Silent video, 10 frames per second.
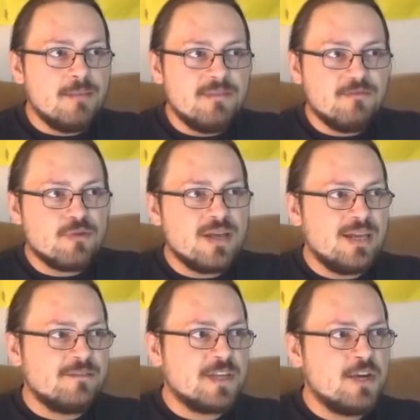before I
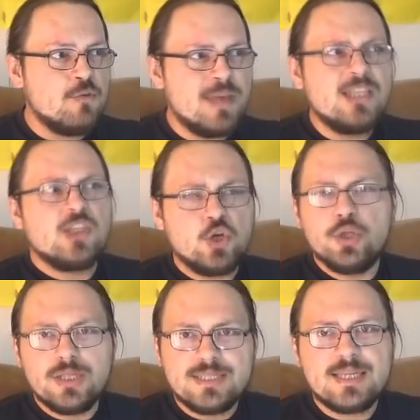left home and
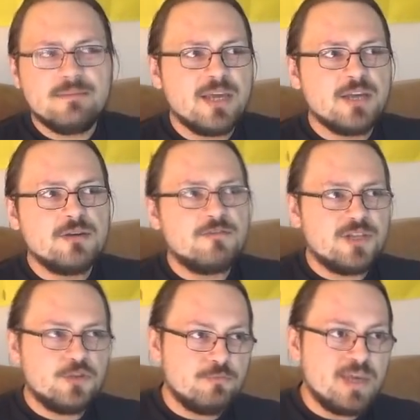couldn't send my
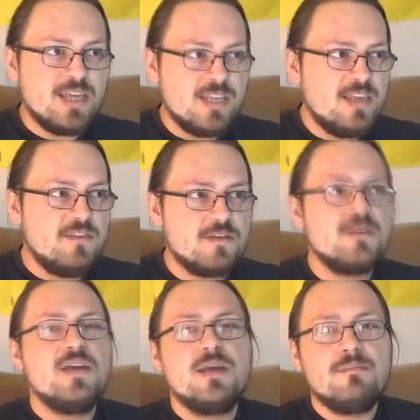girlfriend to pay it either